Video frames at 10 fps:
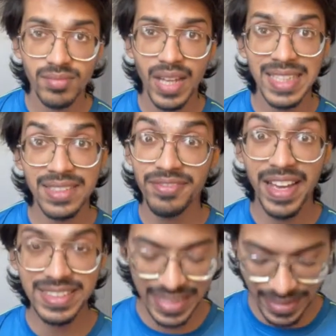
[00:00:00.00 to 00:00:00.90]
as a
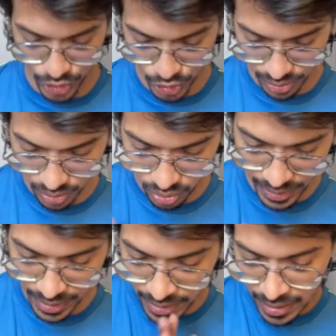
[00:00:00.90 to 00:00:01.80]
fancy dish.
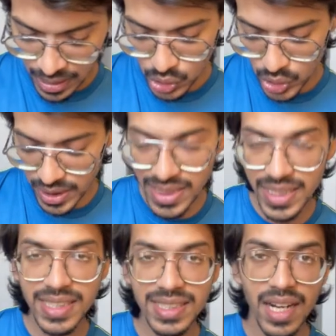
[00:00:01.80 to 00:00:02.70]
Okay, so these
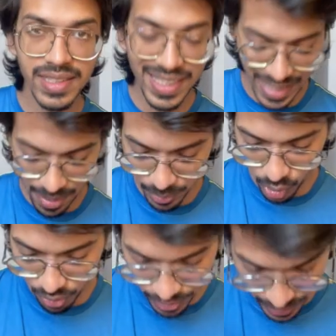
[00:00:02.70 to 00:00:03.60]
things are the example
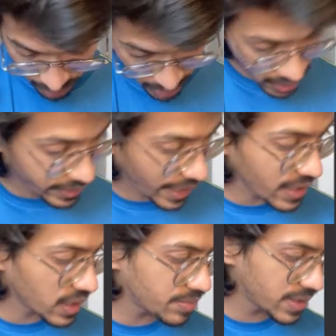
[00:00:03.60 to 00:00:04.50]
of it.
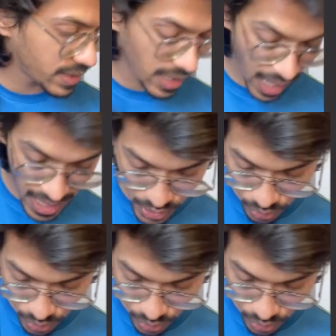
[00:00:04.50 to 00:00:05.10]
Then comes the last